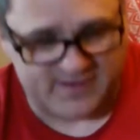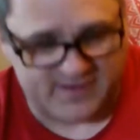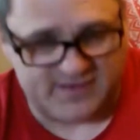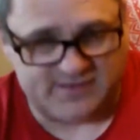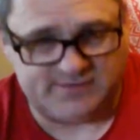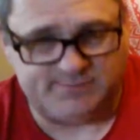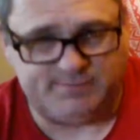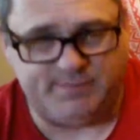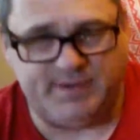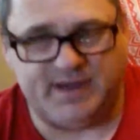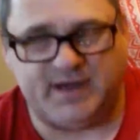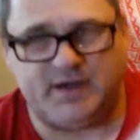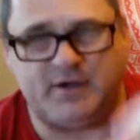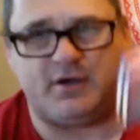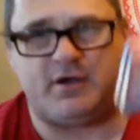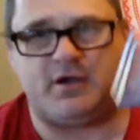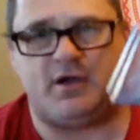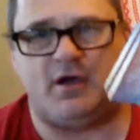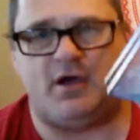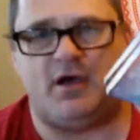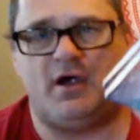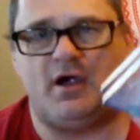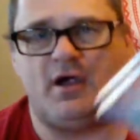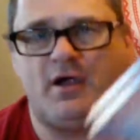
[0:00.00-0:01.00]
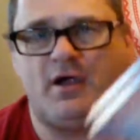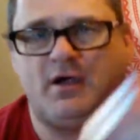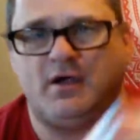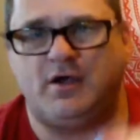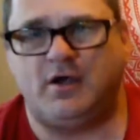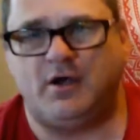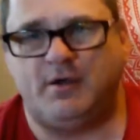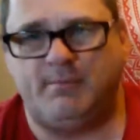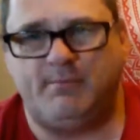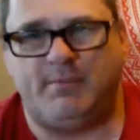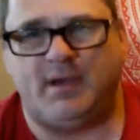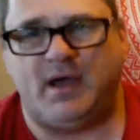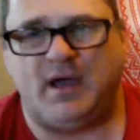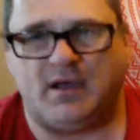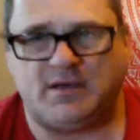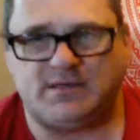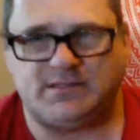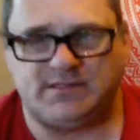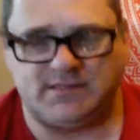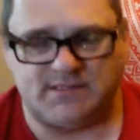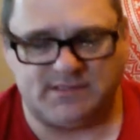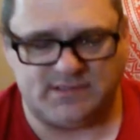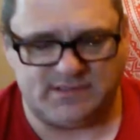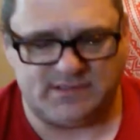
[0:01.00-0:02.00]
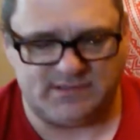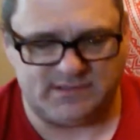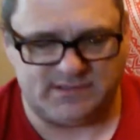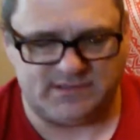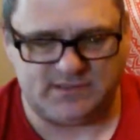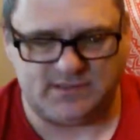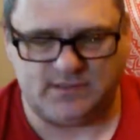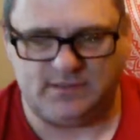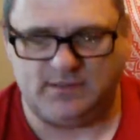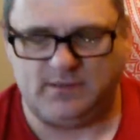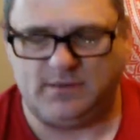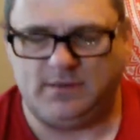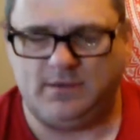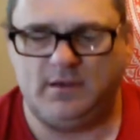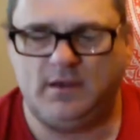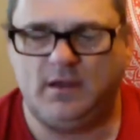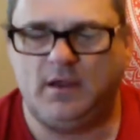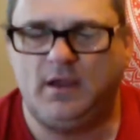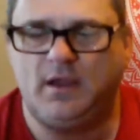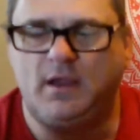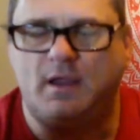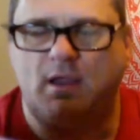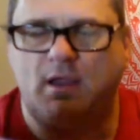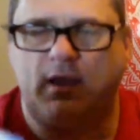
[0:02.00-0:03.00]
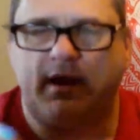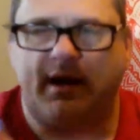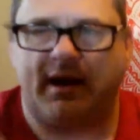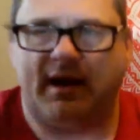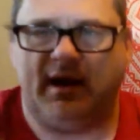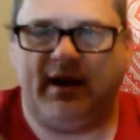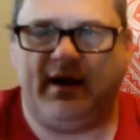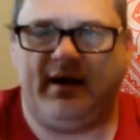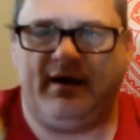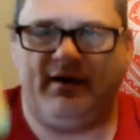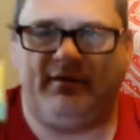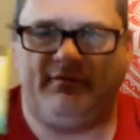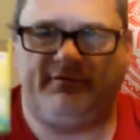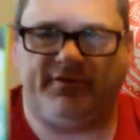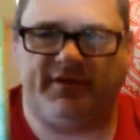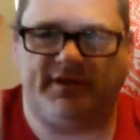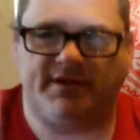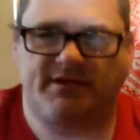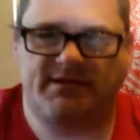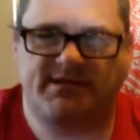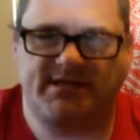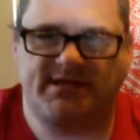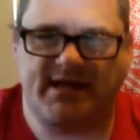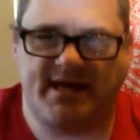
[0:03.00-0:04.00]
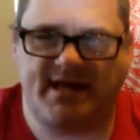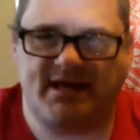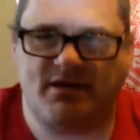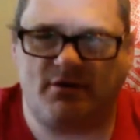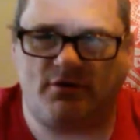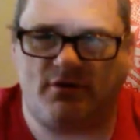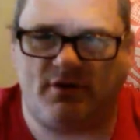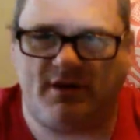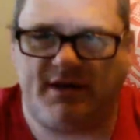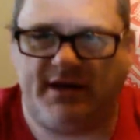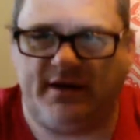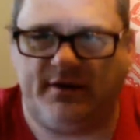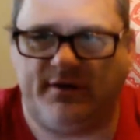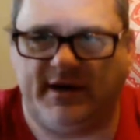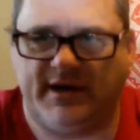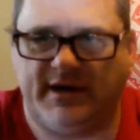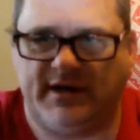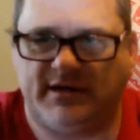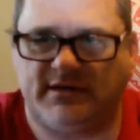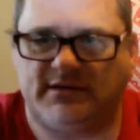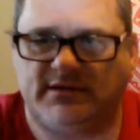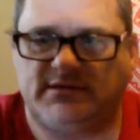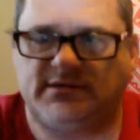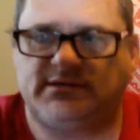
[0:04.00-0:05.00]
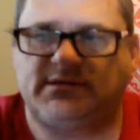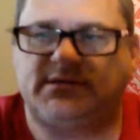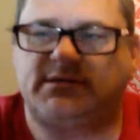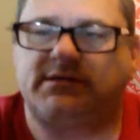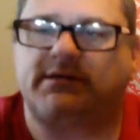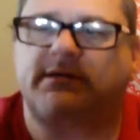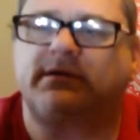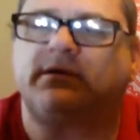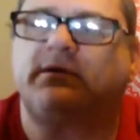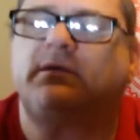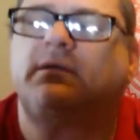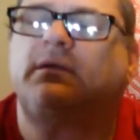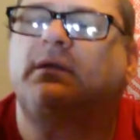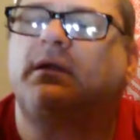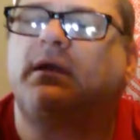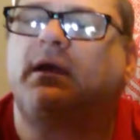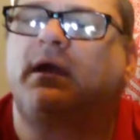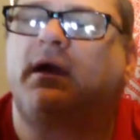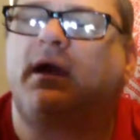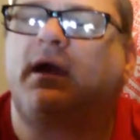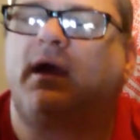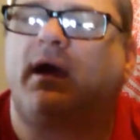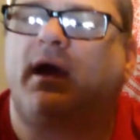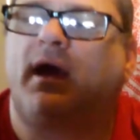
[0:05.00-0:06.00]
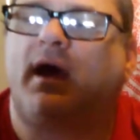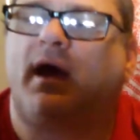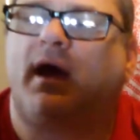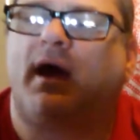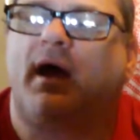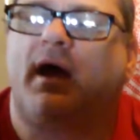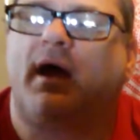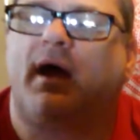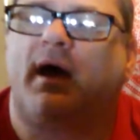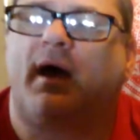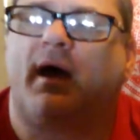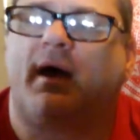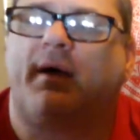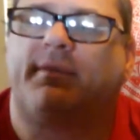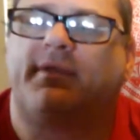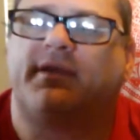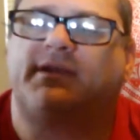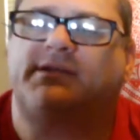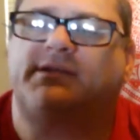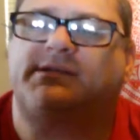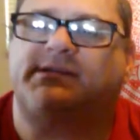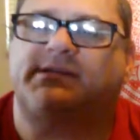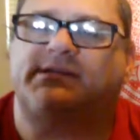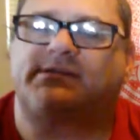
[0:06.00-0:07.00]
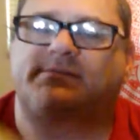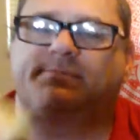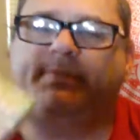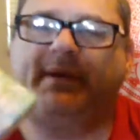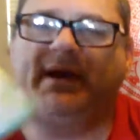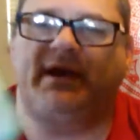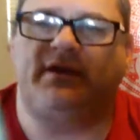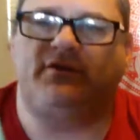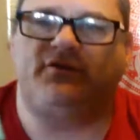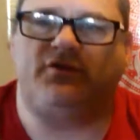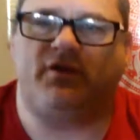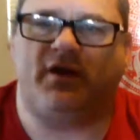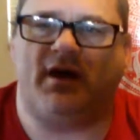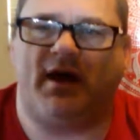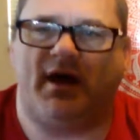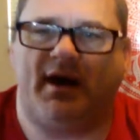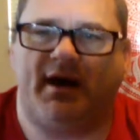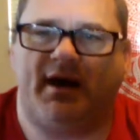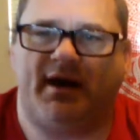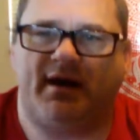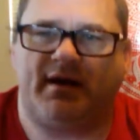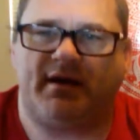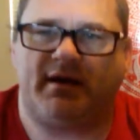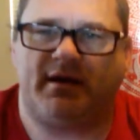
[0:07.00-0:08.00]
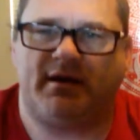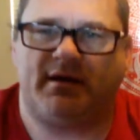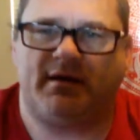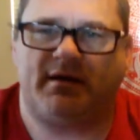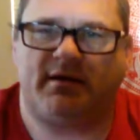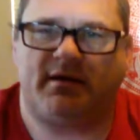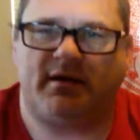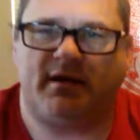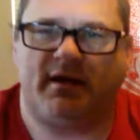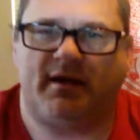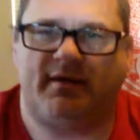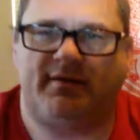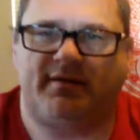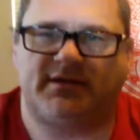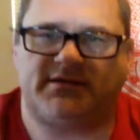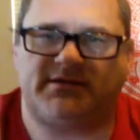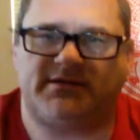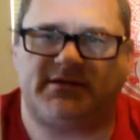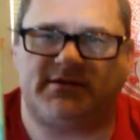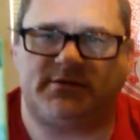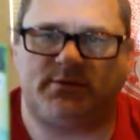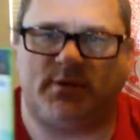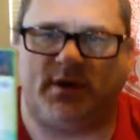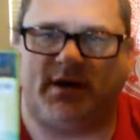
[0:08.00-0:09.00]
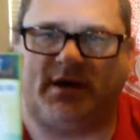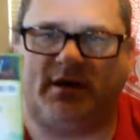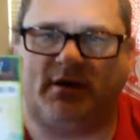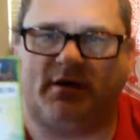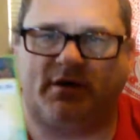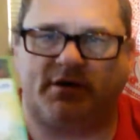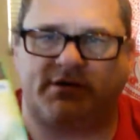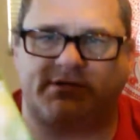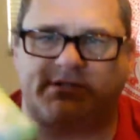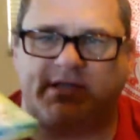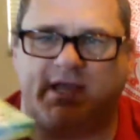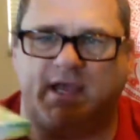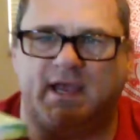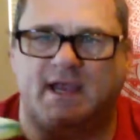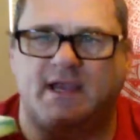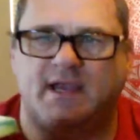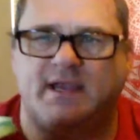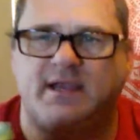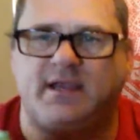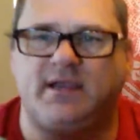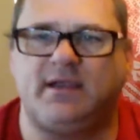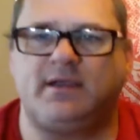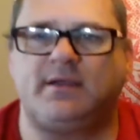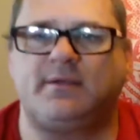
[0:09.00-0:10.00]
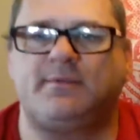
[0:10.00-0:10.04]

these bigger boxes have the dangle earrings. This is patriotic, and this is what it looks like.